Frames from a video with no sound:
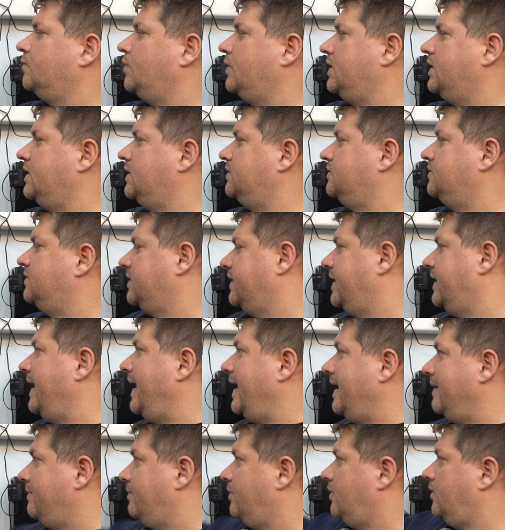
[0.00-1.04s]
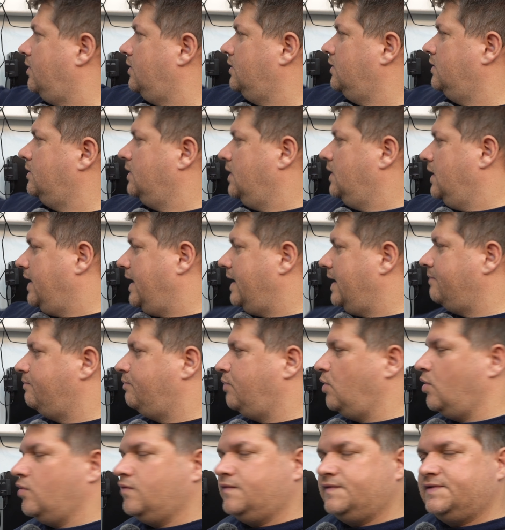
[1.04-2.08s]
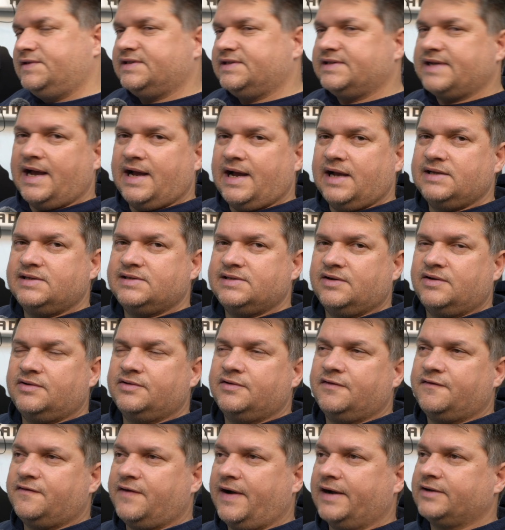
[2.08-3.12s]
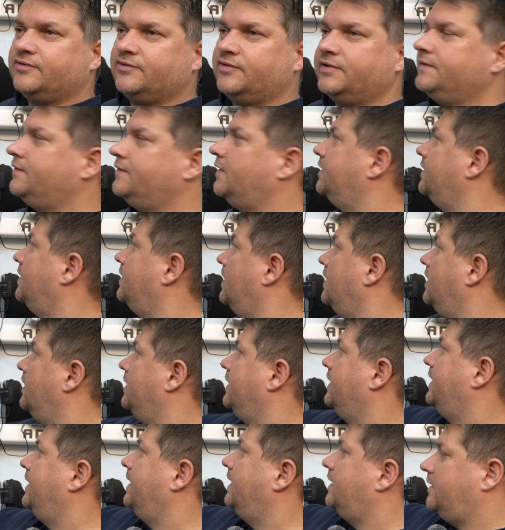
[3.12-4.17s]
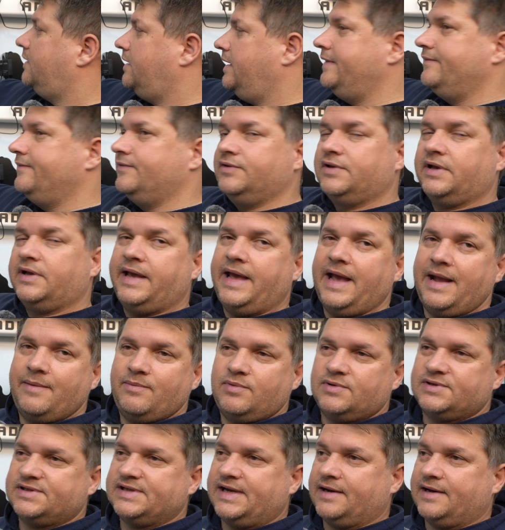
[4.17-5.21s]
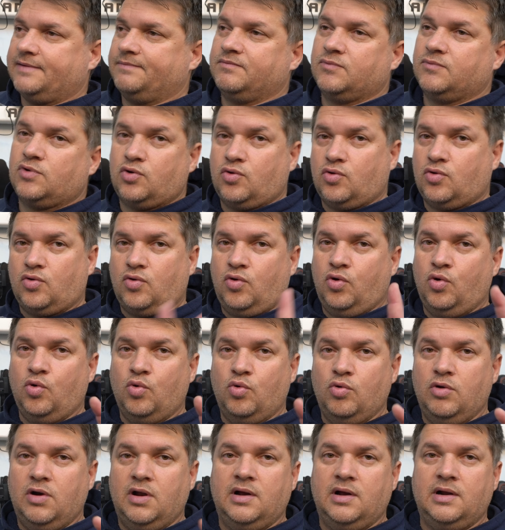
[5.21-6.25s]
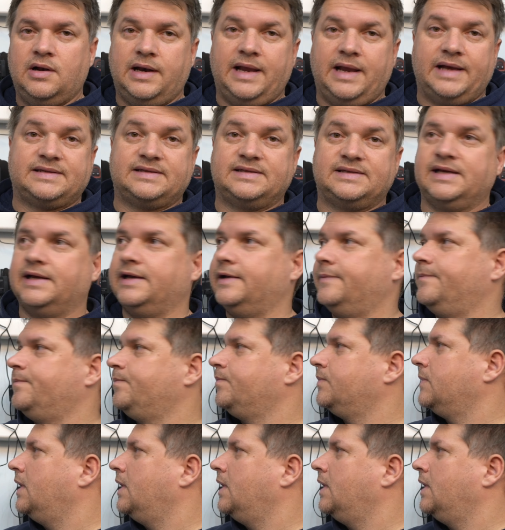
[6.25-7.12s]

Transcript: with the cable at both sides on the factory one. Here, even the cables are cool, let's say.